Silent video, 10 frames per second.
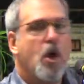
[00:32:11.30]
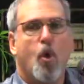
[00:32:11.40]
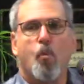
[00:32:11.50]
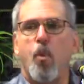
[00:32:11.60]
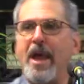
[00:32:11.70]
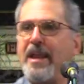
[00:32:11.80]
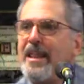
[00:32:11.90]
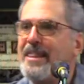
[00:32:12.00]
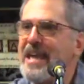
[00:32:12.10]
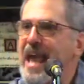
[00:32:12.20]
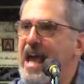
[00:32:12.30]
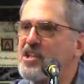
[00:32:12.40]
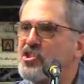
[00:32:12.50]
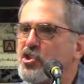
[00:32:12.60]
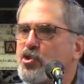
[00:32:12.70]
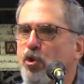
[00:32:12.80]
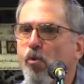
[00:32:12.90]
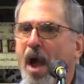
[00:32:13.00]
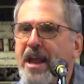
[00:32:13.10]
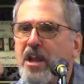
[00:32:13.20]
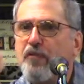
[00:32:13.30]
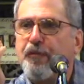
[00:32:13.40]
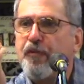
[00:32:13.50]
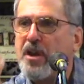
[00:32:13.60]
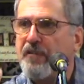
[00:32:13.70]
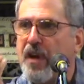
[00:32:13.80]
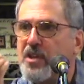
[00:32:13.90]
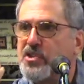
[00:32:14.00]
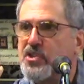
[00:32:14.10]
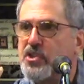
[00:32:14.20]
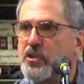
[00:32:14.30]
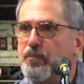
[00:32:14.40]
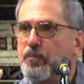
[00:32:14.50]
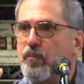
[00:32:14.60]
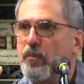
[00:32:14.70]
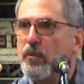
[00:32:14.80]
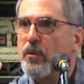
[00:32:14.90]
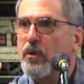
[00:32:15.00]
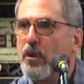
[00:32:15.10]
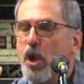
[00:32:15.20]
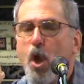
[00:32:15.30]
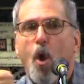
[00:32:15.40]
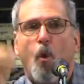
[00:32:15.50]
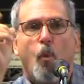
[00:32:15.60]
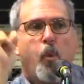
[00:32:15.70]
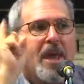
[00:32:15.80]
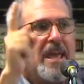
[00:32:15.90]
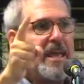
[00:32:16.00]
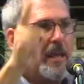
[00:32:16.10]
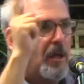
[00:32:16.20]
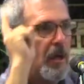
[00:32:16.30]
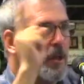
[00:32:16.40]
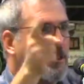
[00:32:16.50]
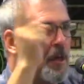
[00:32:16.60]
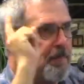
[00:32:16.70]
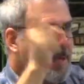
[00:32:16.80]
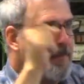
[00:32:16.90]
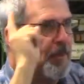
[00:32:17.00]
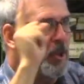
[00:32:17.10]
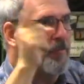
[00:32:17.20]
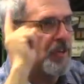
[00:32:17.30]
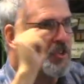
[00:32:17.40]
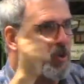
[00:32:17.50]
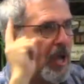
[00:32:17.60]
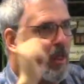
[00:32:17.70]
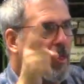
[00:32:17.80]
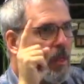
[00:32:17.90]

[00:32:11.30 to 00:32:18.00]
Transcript: When the answers are right in front of us, we, the people of Israel,